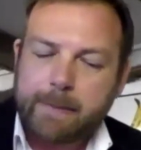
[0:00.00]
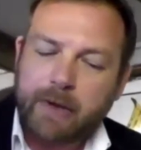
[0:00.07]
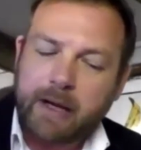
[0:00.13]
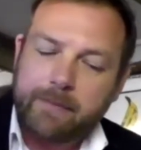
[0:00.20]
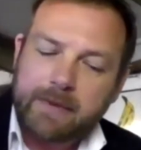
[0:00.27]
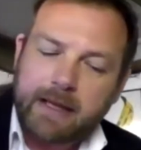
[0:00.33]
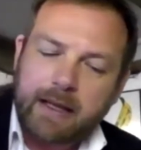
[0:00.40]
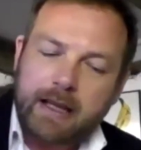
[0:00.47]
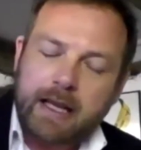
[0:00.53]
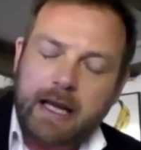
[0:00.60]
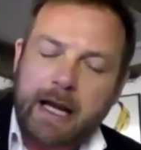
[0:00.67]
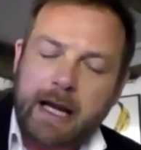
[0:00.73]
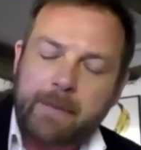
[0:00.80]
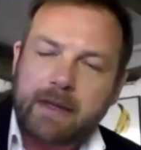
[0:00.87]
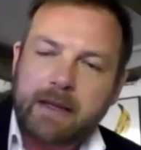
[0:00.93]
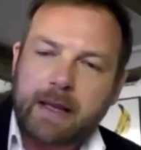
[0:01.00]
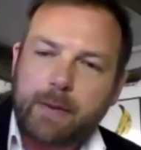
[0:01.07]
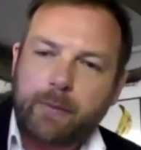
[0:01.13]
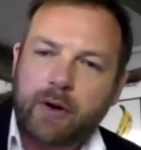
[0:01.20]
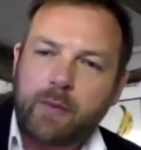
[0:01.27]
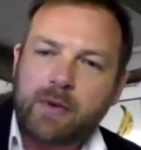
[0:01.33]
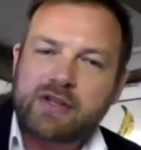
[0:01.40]
But
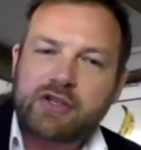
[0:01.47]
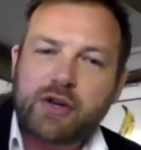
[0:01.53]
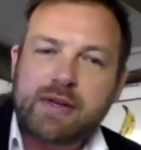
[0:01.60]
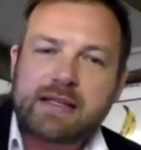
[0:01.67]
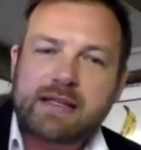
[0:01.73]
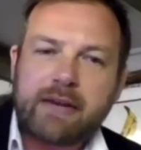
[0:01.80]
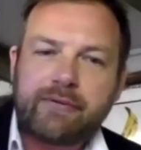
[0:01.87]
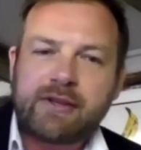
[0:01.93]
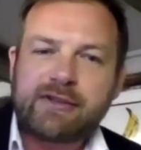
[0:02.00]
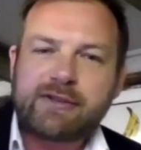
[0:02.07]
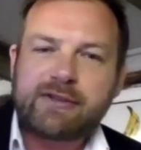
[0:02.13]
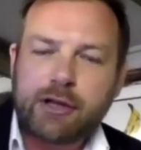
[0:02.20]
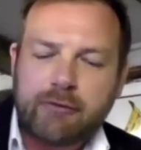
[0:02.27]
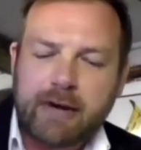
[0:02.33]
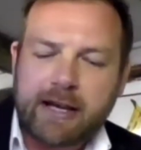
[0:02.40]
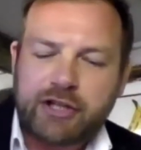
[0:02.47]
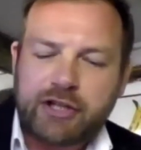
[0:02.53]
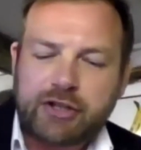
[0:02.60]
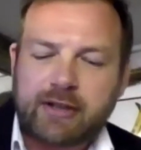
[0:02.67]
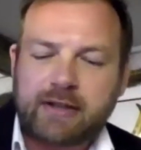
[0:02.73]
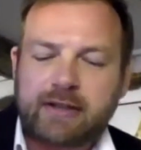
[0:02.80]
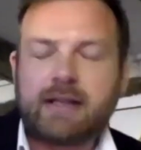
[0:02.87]
what I want to do is give
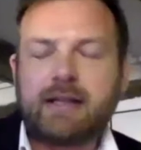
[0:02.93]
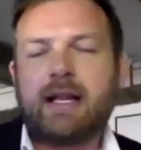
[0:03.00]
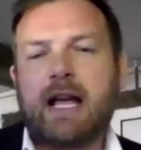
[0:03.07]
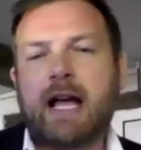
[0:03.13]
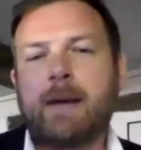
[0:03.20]
consideration